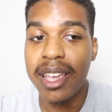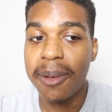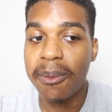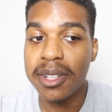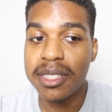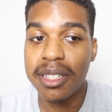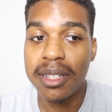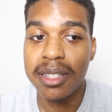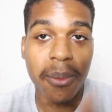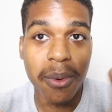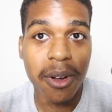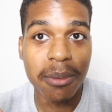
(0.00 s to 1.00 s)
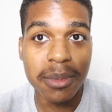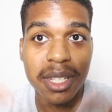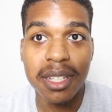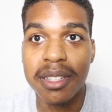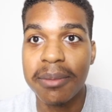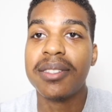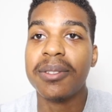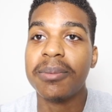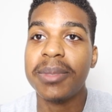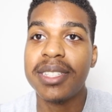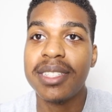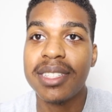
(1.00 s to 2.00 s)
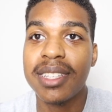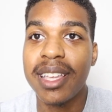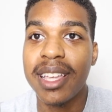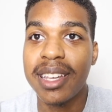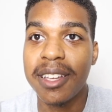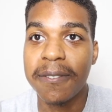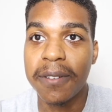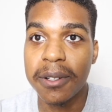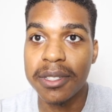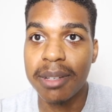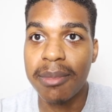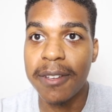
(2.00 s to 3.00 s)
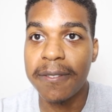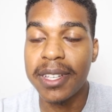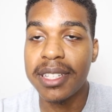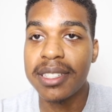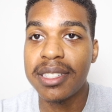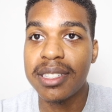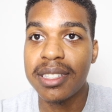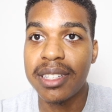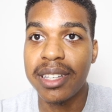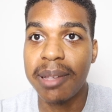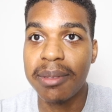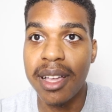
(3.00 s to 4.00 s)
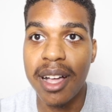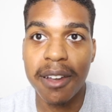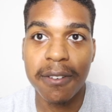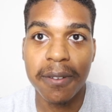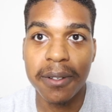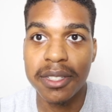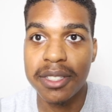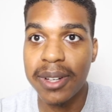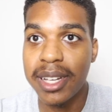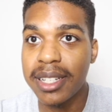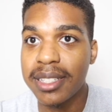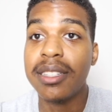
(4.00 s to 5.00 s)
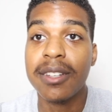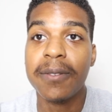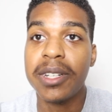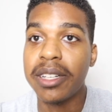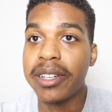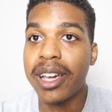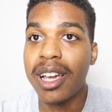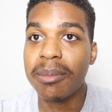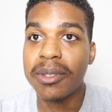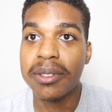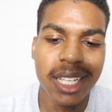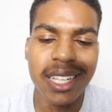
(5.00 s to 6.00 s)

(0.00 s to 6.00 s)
and once it warms up to me and it focuses on my face to keep the autofocus track, it's a really good camera.